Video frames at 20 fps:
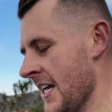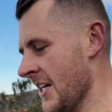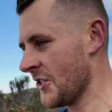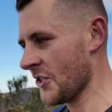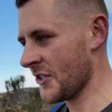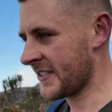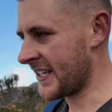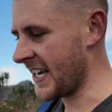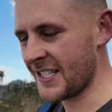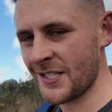
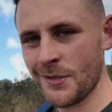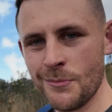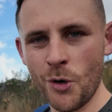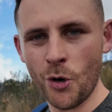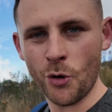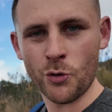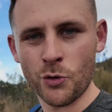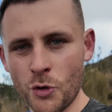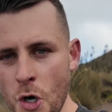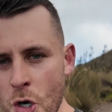just get some
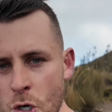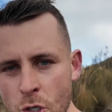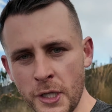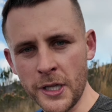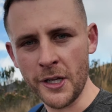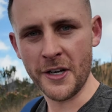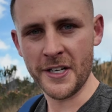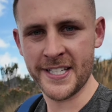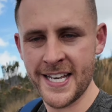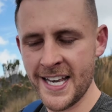more
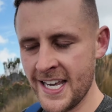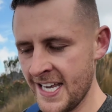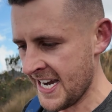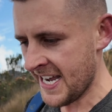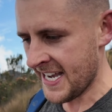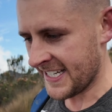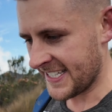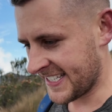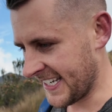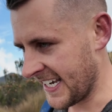ruthless
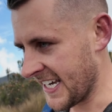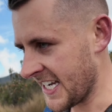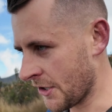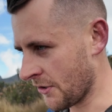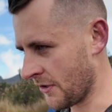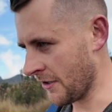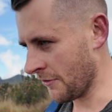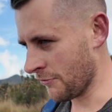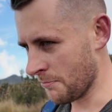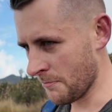
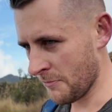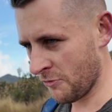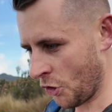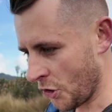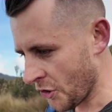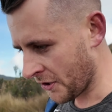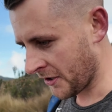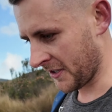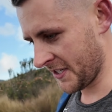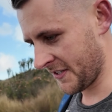scenery,
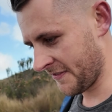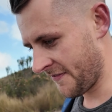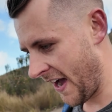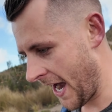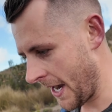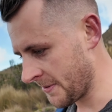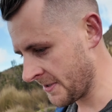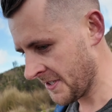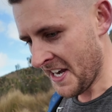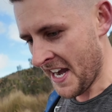ruthless
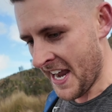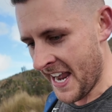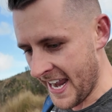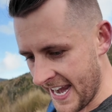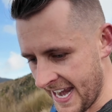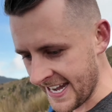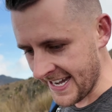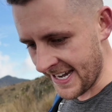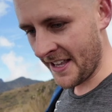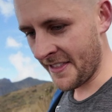vibes
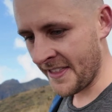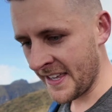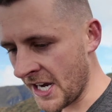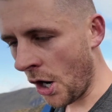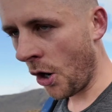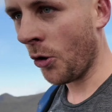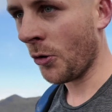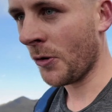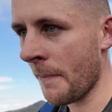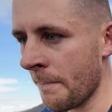in the
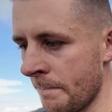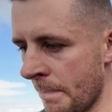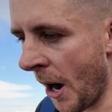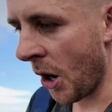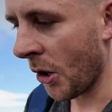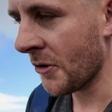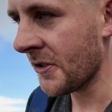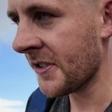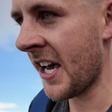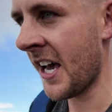old
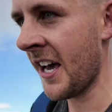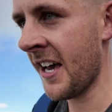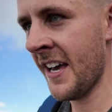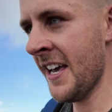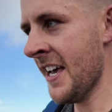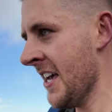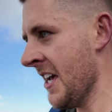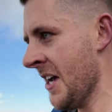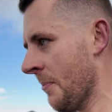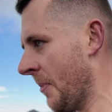bones.
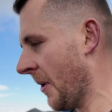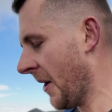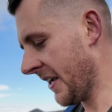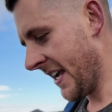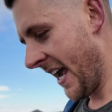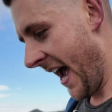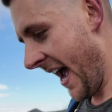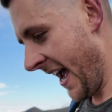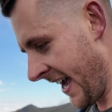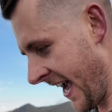But
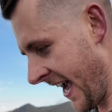yeah,